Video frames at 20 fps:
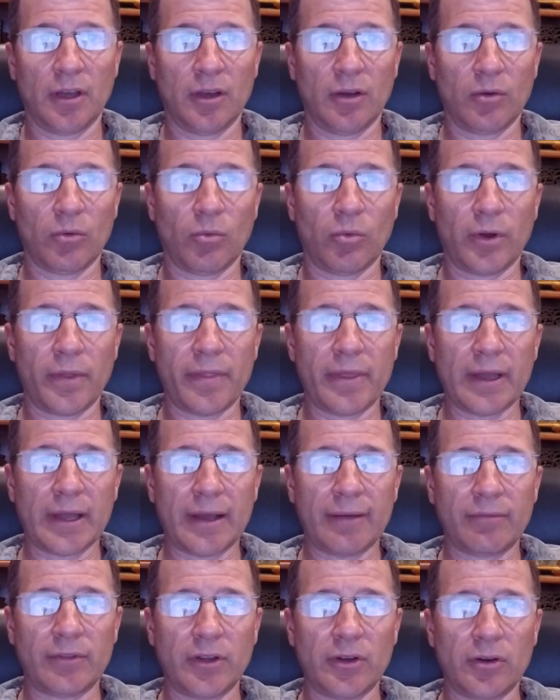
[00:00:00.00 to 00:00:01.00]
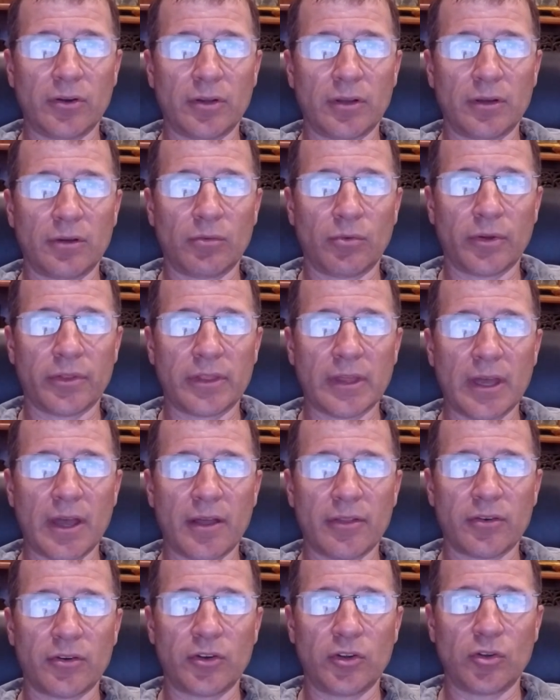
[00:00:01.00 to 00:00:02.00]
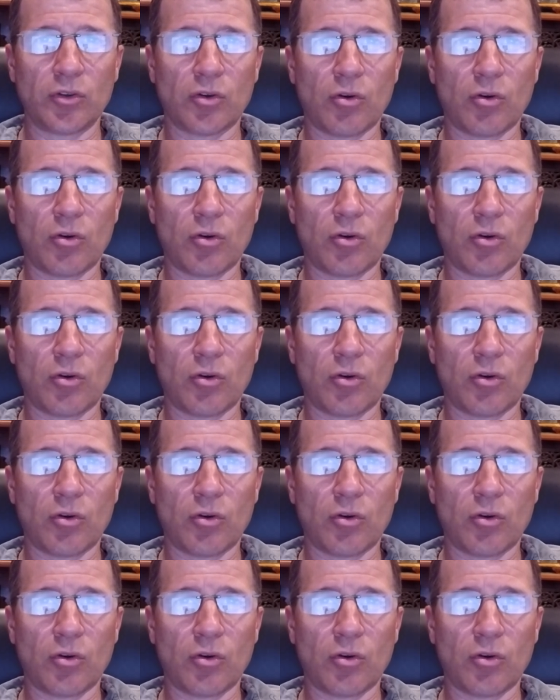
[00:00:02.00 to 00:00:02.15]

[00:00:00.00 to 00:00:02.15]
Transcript: One thing I've noted with the other new